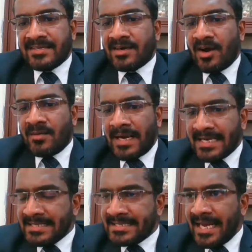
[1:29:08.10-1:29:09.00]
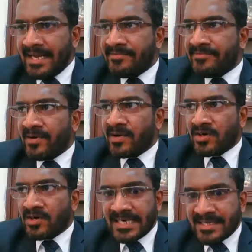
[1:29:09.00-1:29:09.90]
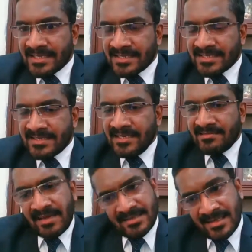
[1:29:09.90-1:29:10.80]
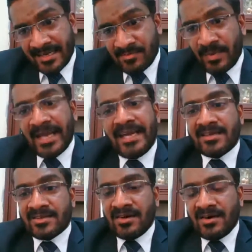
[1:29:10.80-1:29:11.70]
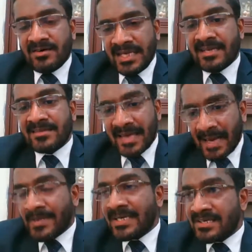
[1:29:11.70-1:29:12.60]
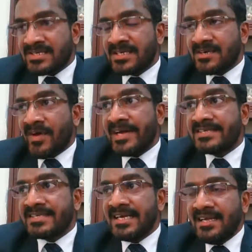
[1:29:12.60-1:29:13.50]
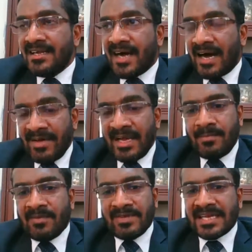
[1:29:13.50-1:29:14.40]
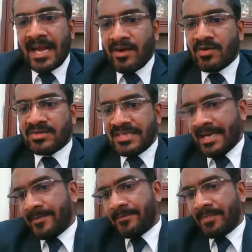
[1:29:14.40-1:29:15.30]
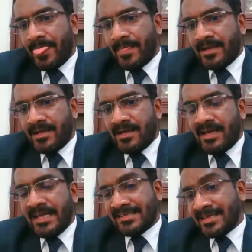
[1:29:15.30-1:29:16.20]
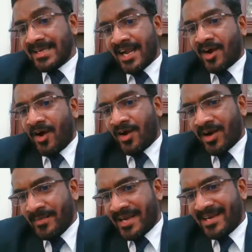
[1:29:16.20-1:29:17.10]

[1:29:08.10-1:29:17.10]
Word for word: called multistat for roadside drug testing as i explained so there is a rapid testing device available with randox. Yeah. Is it economic?